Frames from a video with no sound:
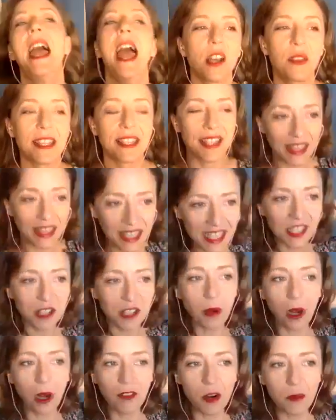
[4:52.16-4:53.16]
And so
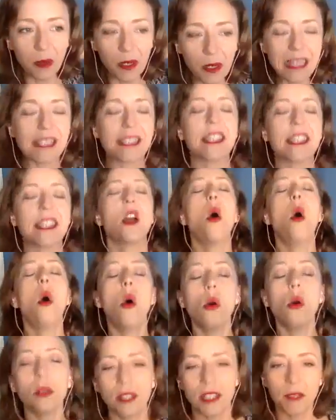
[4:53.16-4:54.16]
this lizard part of
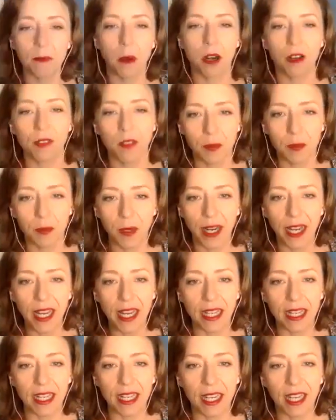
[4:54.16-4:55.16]
our brain is the oldest
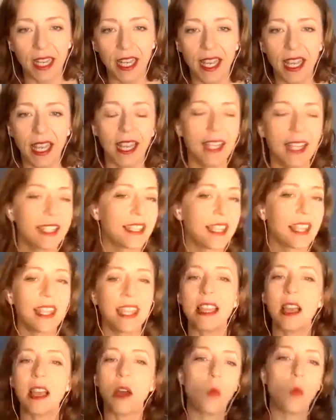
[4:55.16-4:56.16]
part of our brain. It's
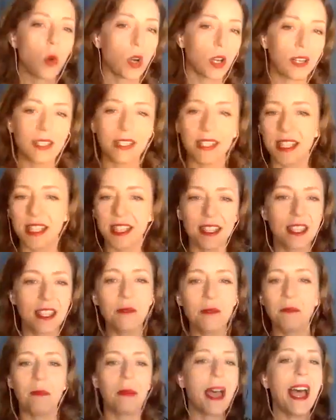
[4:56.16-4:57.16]
the thing that works
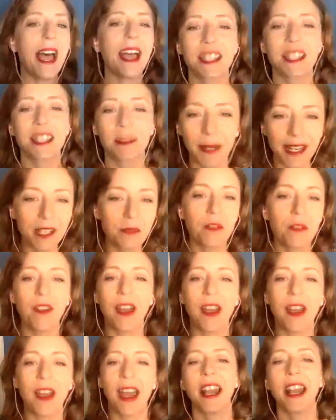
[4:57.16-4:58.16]
the best because we've
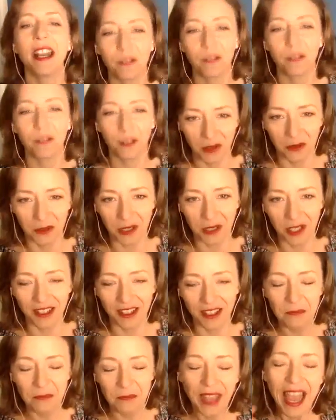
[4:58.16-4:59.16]
had it for so
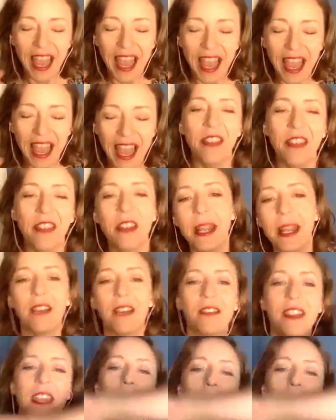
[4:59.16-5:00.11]
long. And then we